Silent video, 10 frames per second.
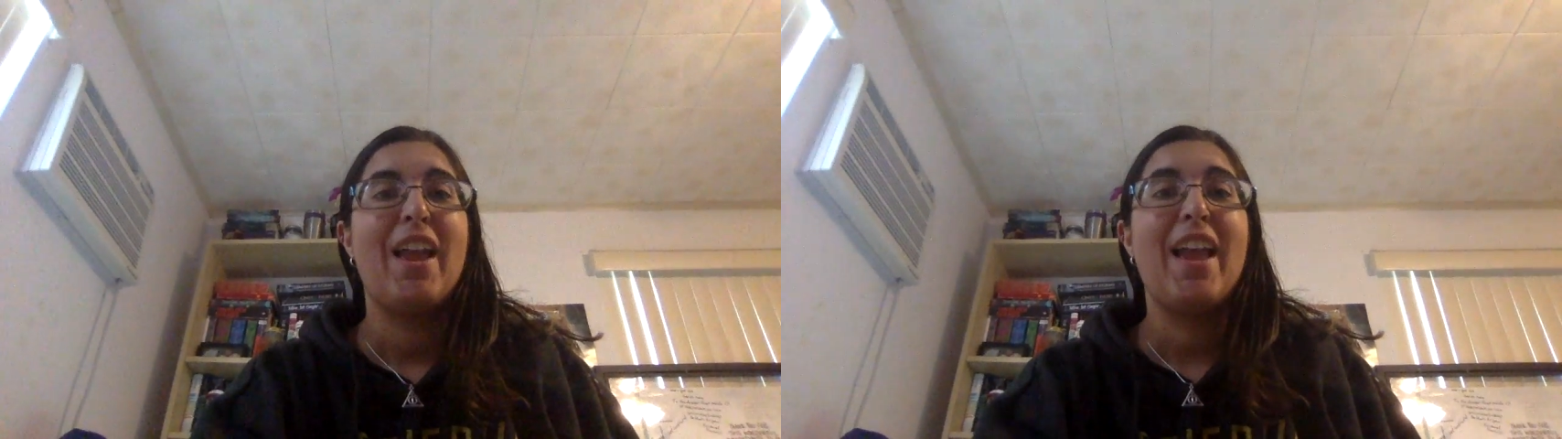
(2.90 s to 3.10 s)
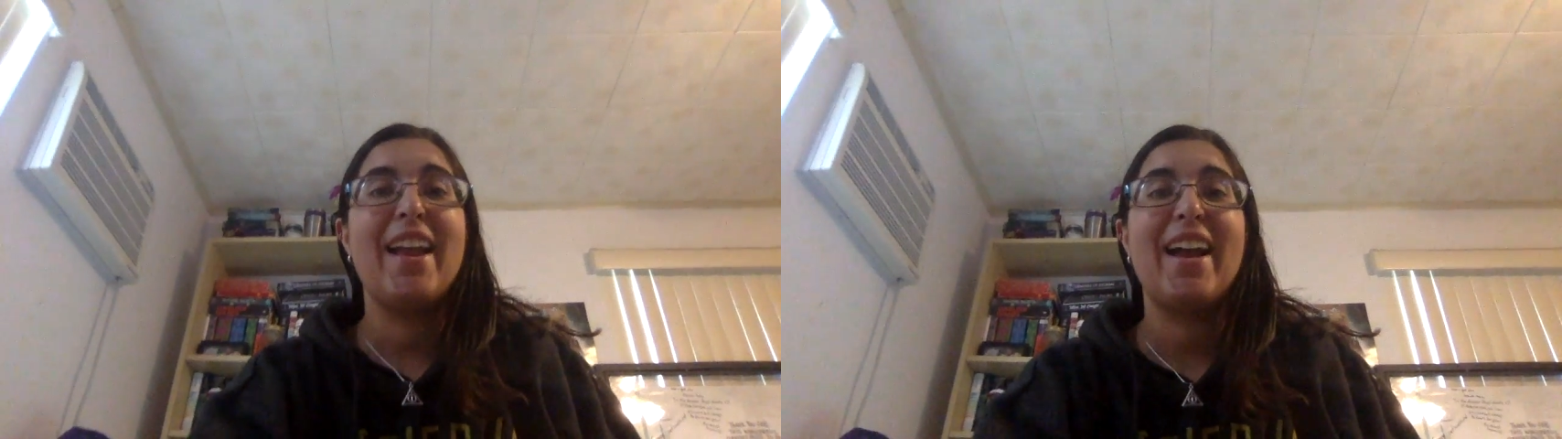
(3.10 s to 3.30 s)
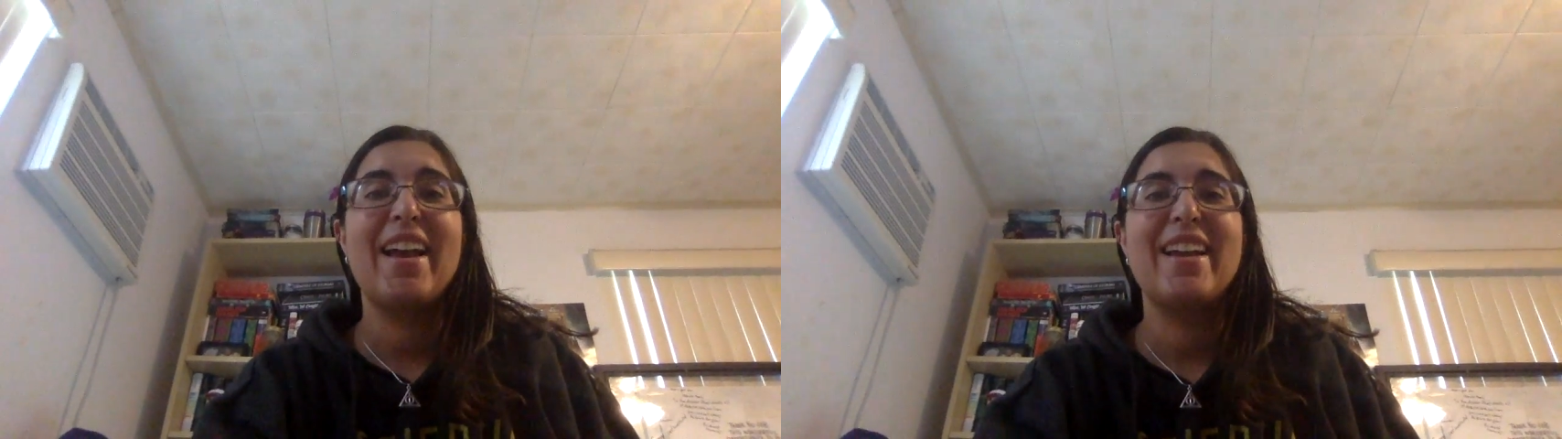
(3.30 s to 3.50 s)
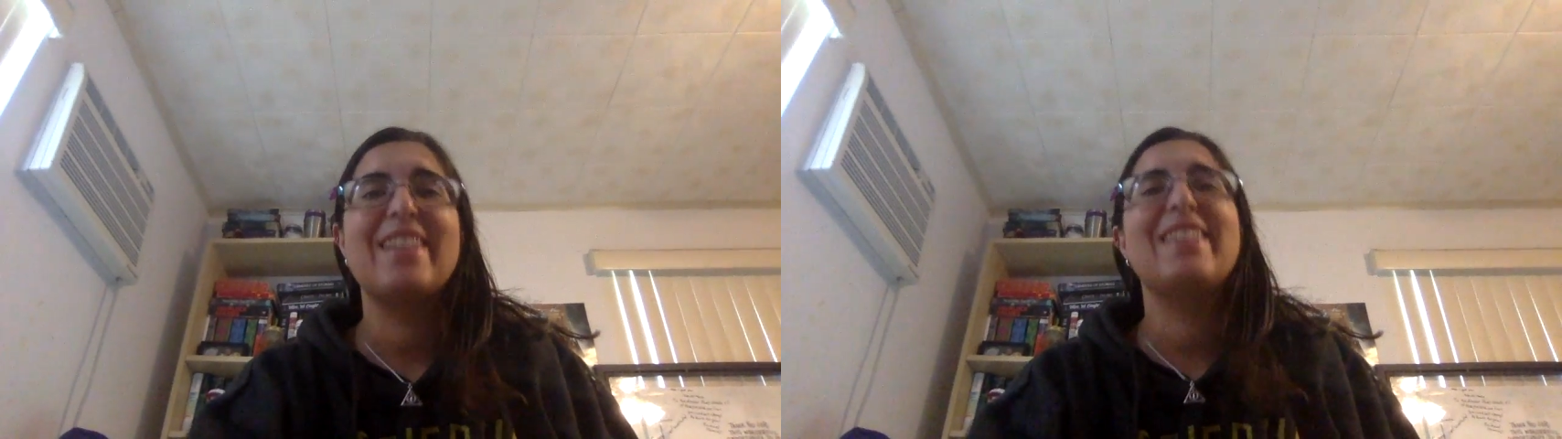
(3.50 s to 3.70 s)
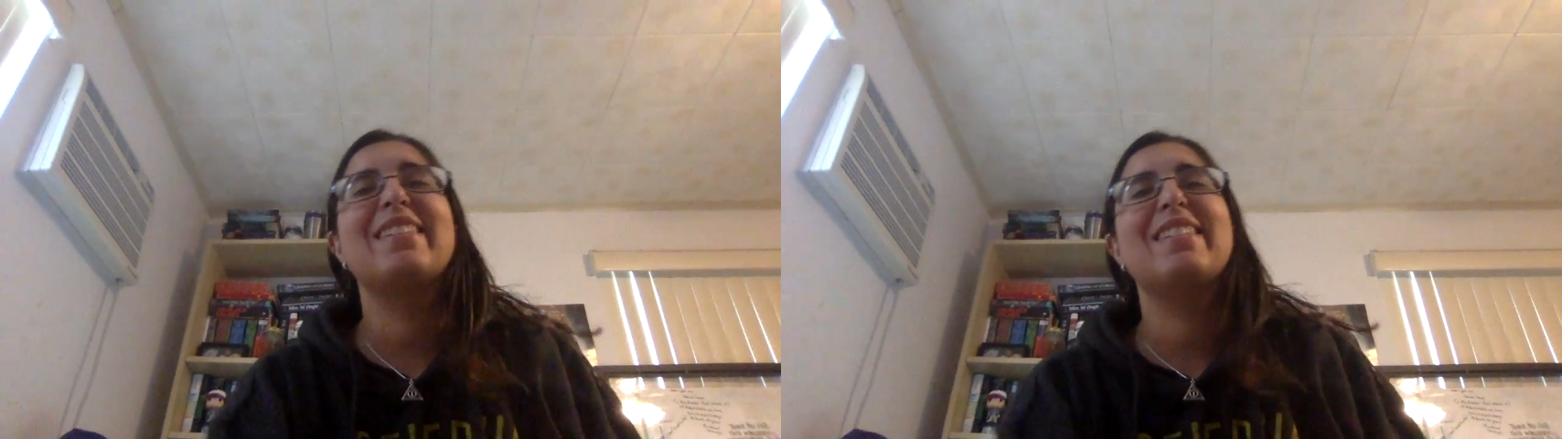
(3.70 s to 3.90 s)
Hey
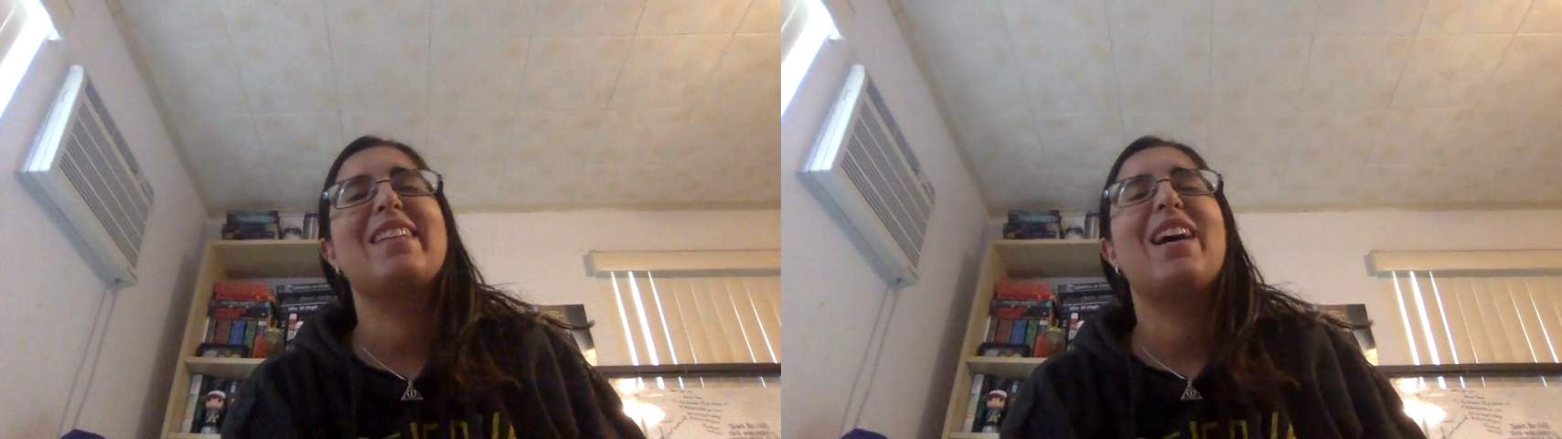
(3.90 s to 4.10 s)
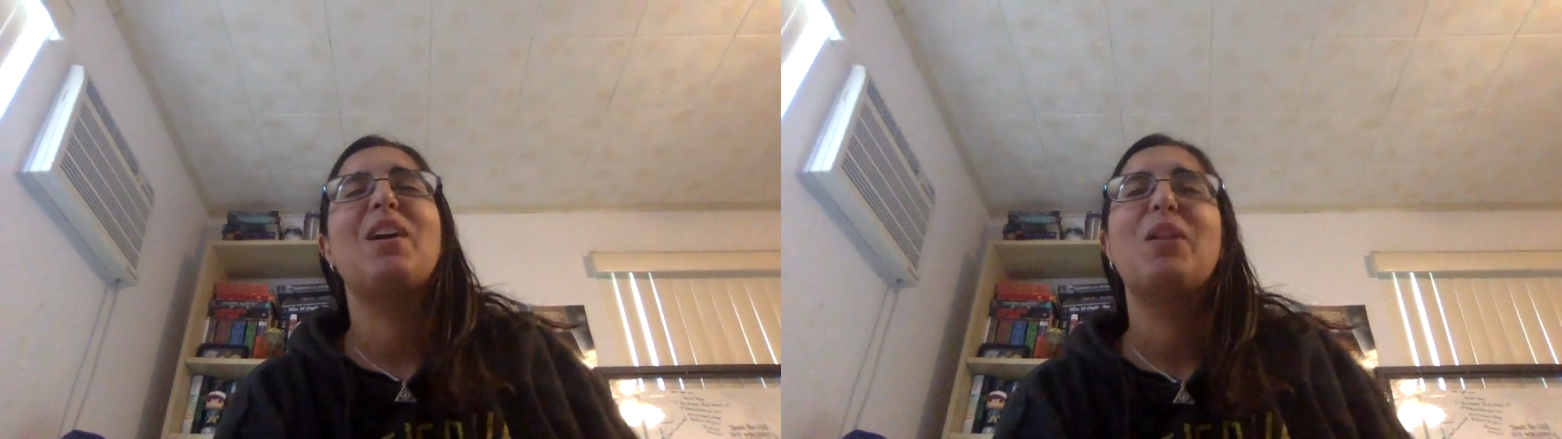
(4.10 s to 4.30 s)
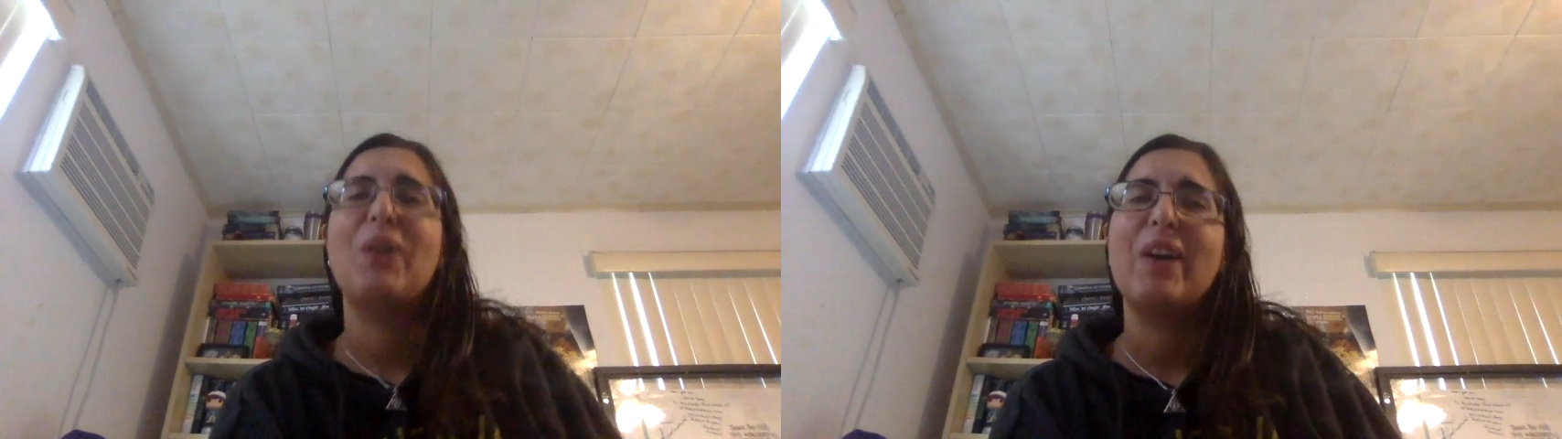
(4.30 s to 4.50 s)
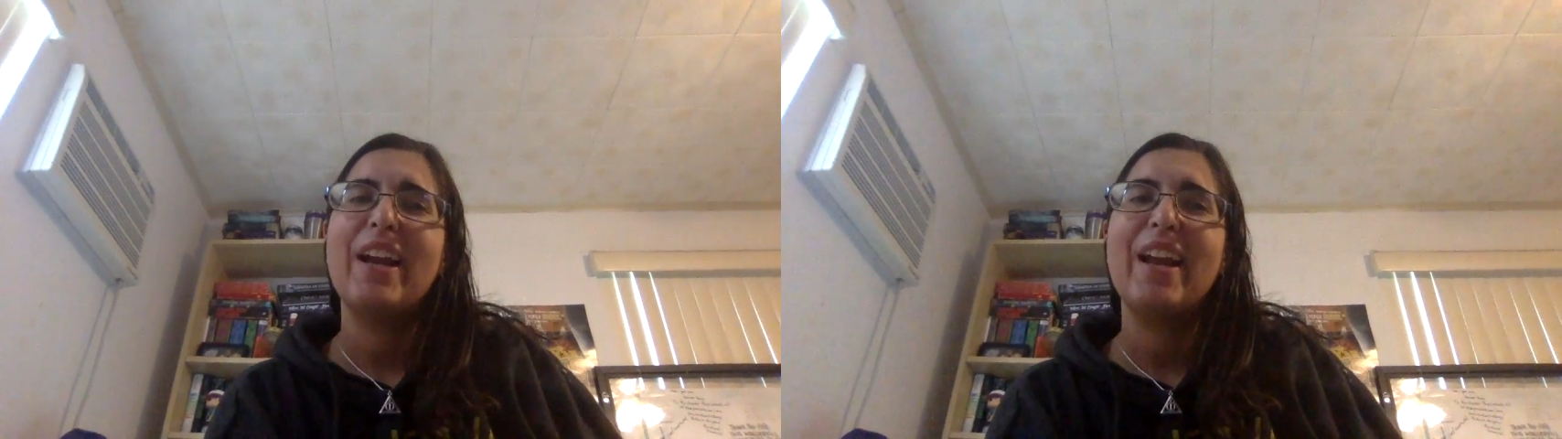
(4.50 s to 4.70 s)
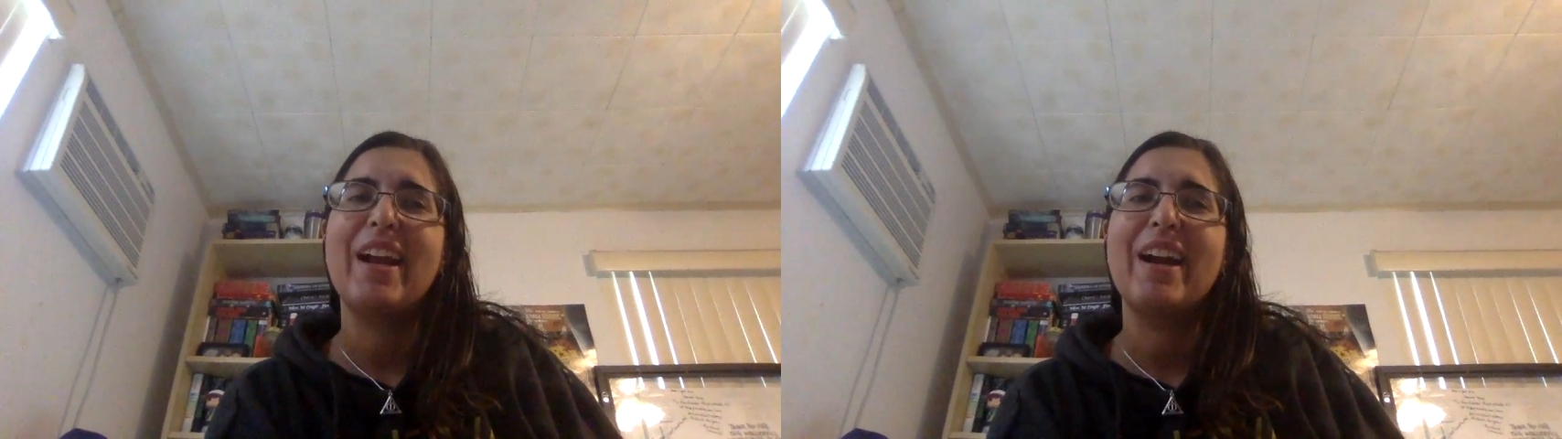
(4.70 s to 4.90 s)
guys, Lori
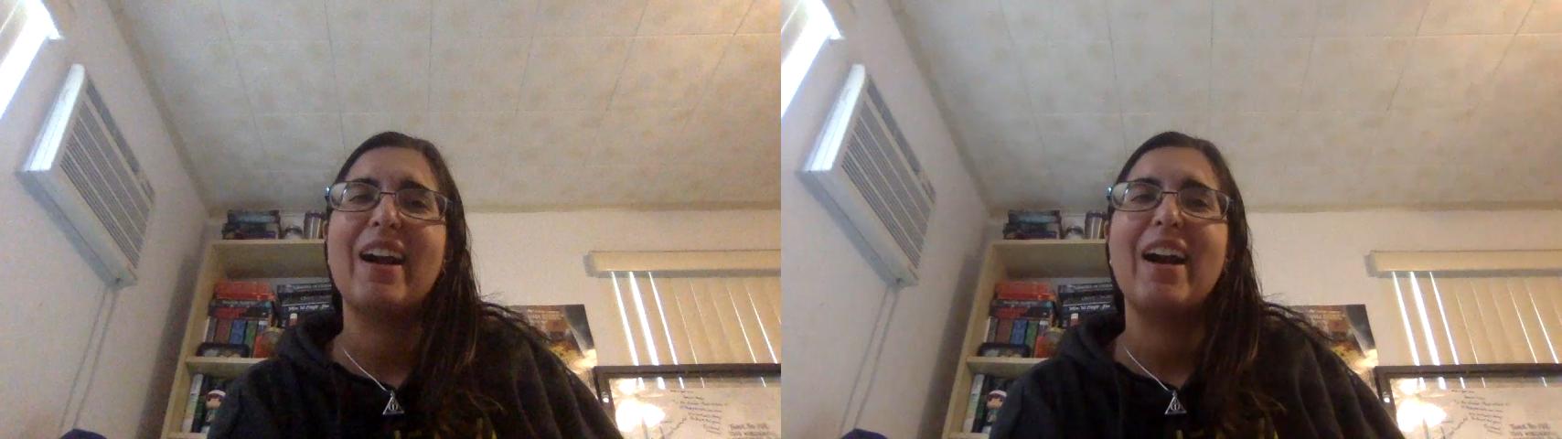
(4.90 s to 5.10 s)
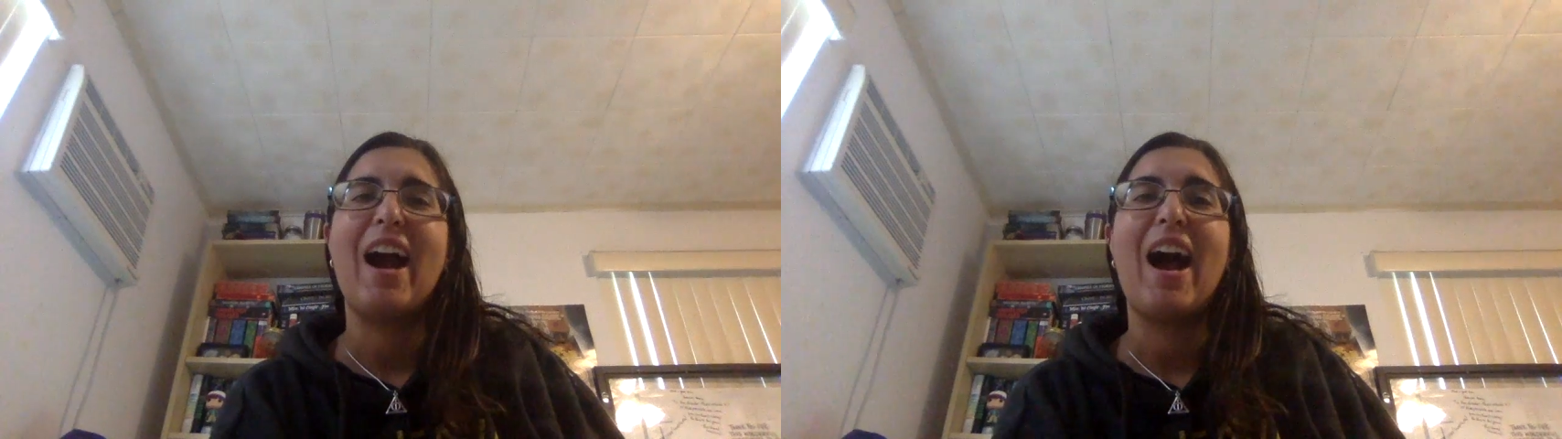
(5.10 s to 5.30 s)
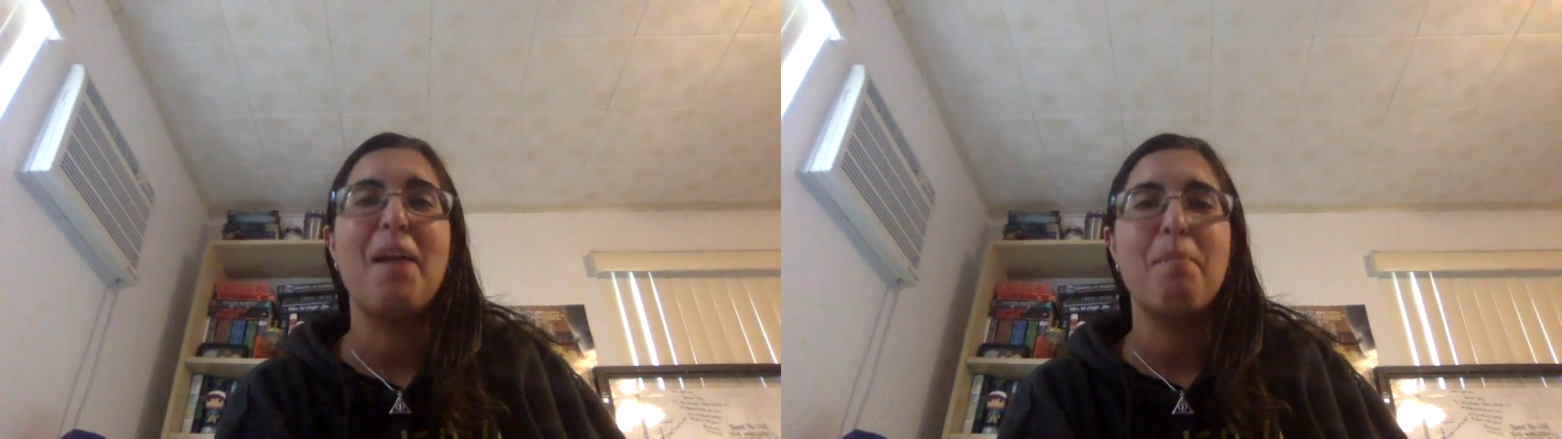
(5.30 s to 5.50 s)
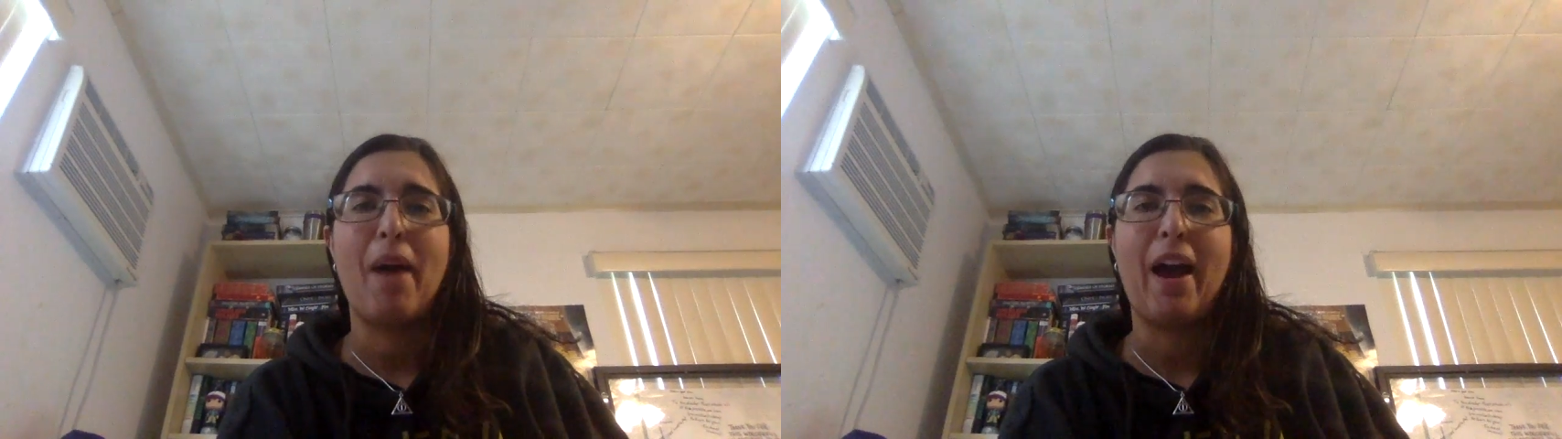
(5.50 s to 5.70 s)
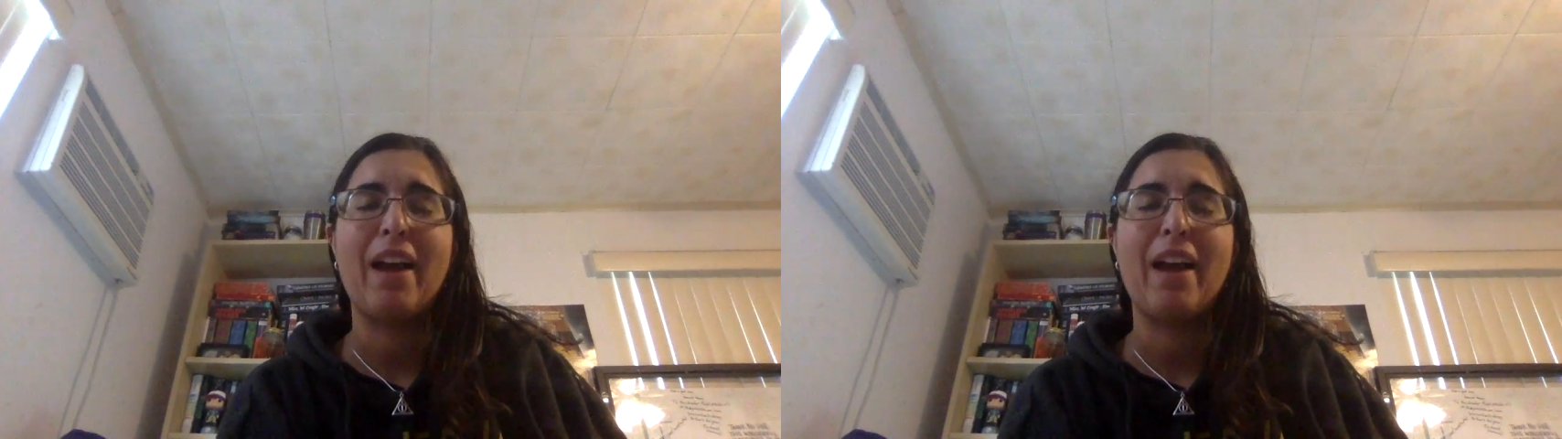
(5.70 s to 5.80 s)
here. I'm back.